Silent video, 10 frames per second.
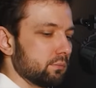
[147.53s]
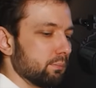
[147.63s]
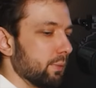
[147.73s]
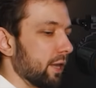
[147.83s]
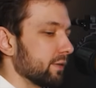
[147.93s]

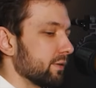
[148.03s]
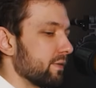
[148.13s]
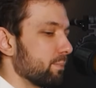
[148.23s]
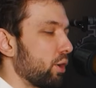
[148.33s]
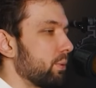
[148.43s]
But
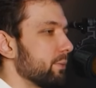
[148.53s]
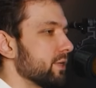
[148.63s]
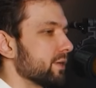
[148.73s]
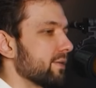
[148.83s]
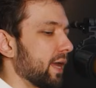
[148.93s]
the problem
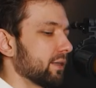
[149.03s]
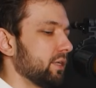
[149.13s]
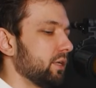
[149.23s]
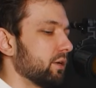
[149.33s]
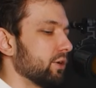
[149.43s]
is that
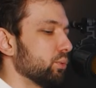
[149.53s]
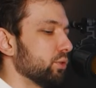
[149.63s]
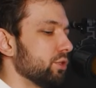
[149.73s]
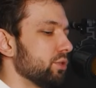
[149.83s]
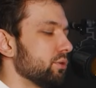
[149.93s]
here you
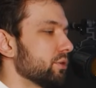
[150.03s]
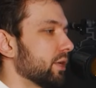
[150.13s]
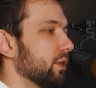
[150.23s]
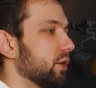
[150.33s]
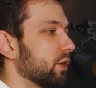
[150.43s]
would use a
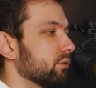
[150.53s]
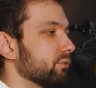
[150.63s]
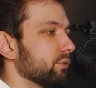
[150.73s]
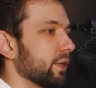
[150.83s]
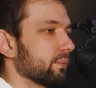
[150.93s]
lot of
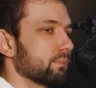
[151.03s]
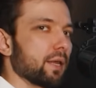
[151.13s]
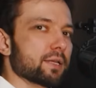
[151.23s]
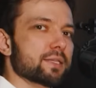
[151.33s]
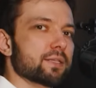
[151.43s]
like
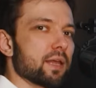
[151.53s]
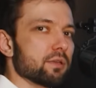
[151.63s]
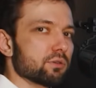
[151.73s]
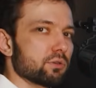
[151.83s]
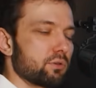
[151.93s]

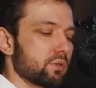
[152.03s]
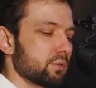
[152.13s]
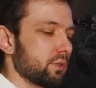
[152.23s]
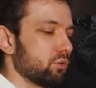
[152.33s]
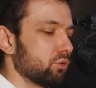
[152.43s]
extensors
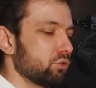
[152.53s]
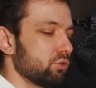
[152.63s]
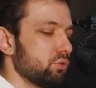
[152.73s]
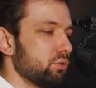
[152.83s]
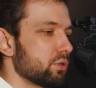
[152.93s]
in order to
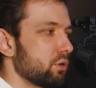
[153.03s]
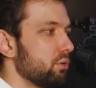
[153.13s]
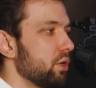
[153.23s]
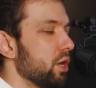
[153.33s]
do so,